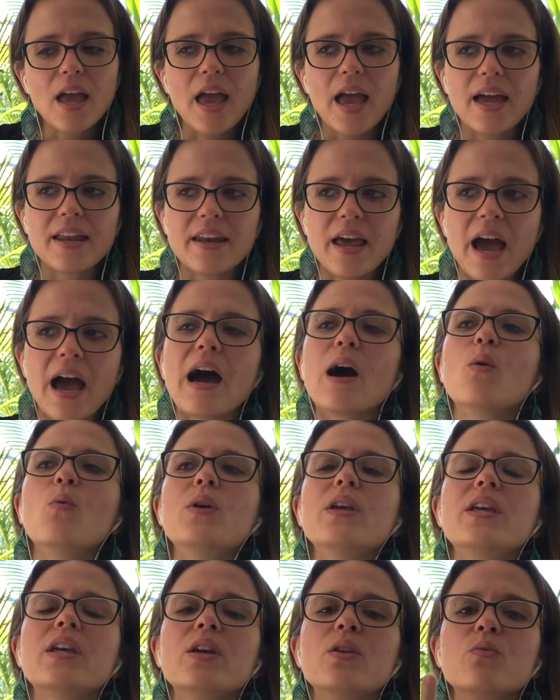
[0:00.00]
and how
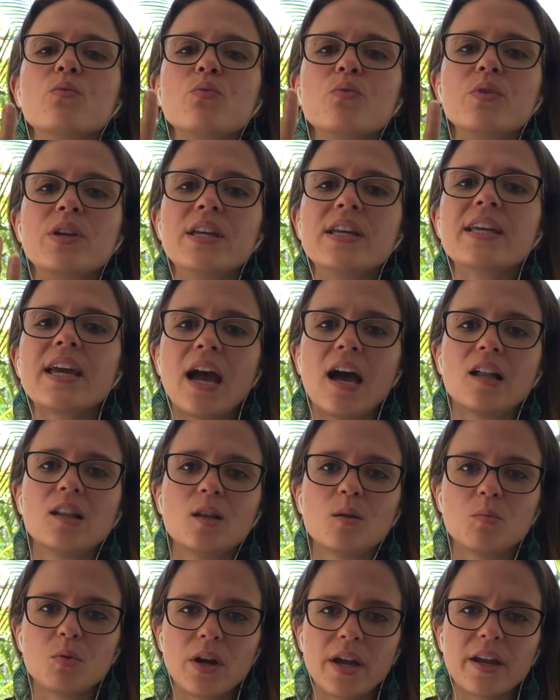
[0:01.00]
we can
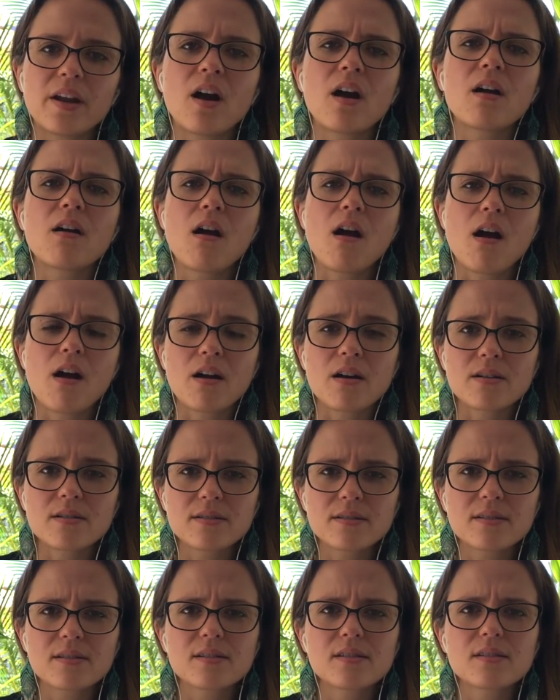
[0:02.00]
recalibrate our
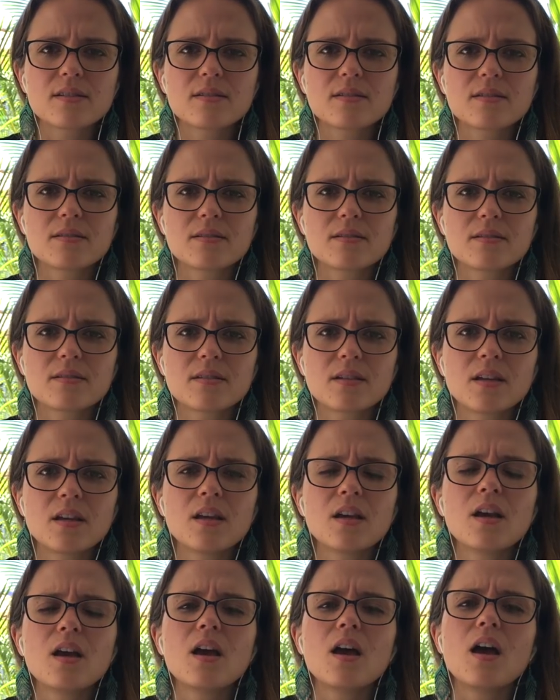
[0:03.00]
hearts
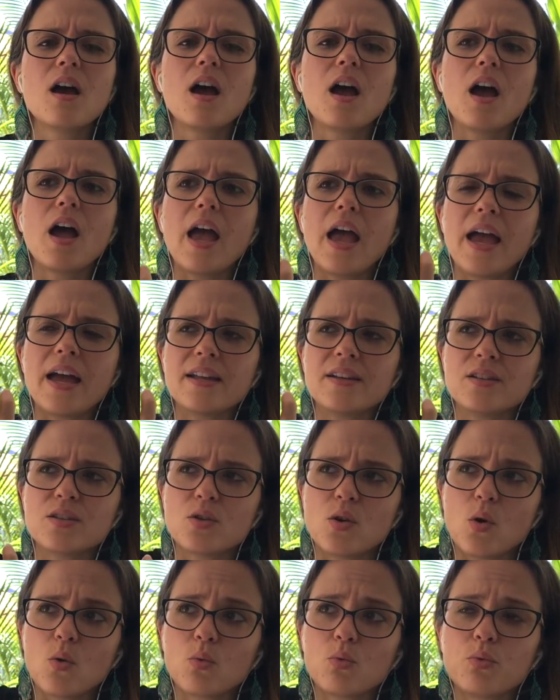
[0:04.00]

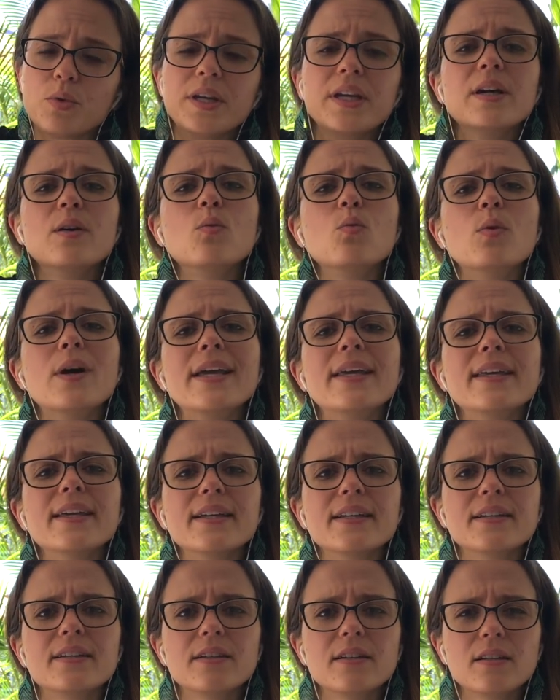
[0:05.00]
and
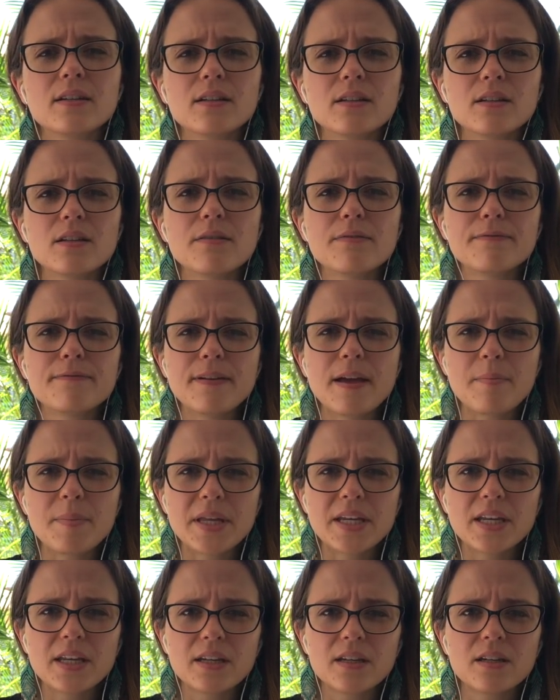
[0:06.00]
reawaken the
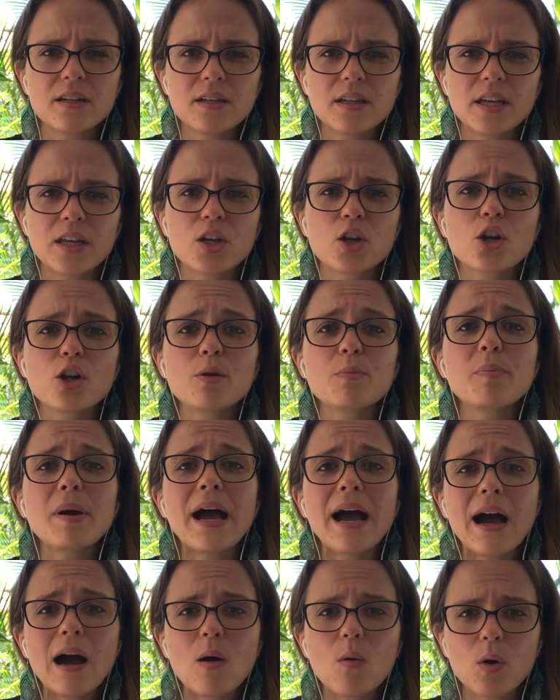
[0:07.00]
feminine in her
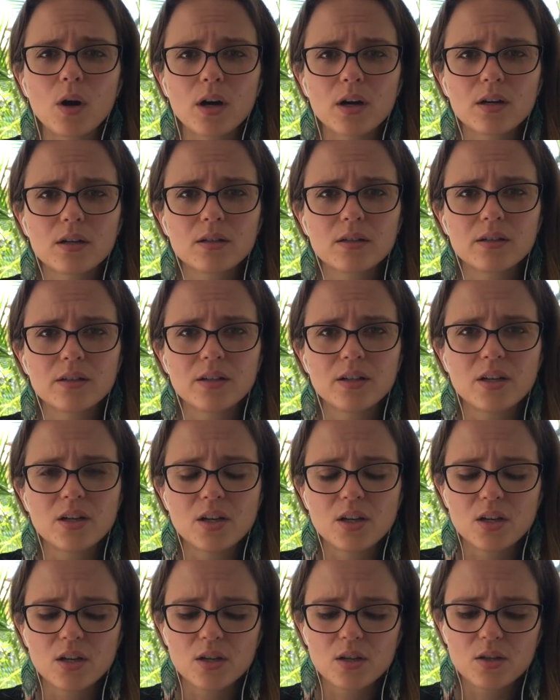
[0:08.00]
power
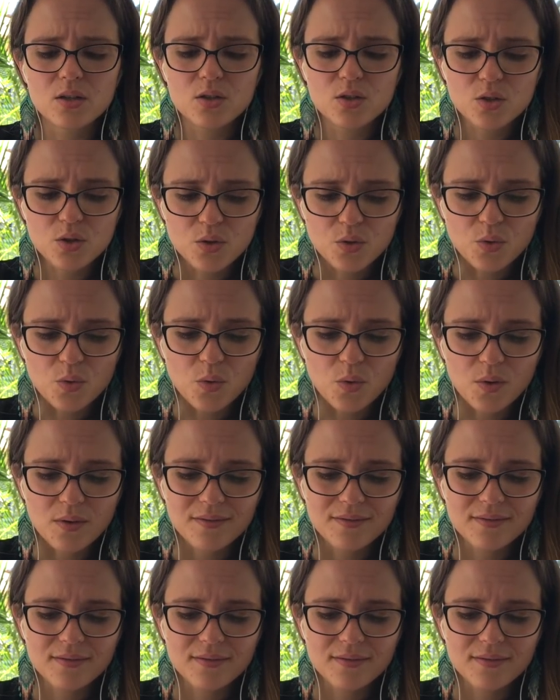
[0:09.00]
to